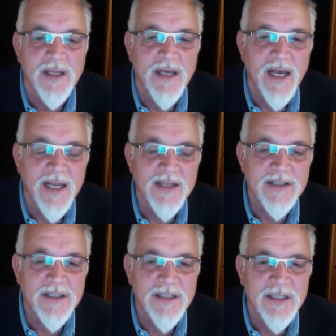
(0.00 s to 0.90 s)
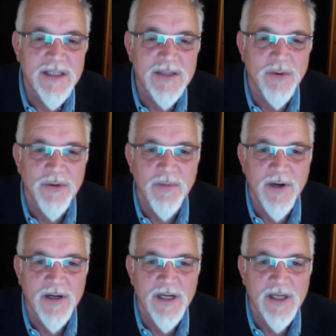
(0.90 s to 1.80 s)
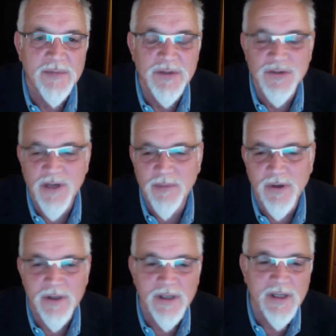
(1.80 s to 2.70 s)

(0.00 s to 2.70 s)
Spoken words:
election in North America and put Trump on.